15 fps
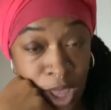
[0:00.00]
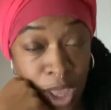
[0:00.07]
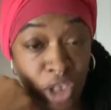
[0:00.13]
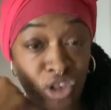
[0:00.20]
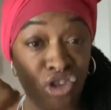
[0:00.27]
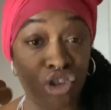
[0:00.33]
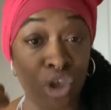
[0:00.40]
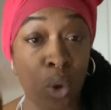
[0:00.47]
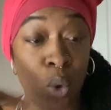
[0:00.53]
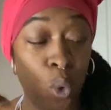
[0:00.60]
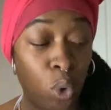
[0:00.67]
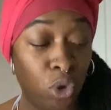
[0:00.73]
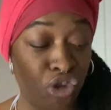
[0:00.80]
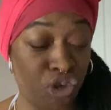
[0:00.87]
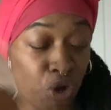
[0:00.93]

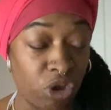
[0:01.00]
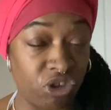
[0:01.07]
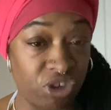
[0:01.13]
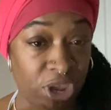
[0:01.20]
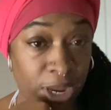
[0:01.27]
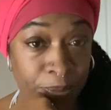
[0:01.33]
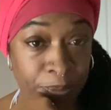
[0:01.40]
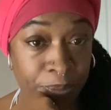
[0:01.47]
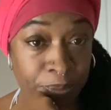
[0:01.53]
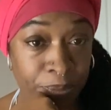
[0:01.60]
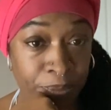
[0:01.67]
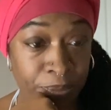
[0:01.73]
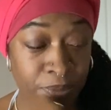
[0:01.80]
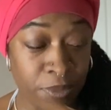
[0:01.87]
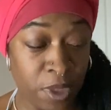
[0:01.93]
soul searching.
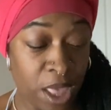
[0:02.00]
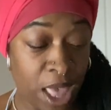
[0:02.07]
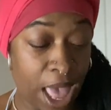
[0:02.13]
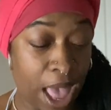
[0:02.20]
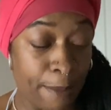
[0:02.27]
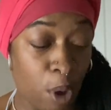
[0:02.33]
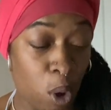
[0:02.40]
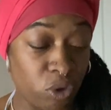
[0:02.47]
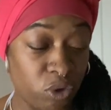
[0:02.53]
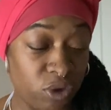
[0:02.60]
I'm also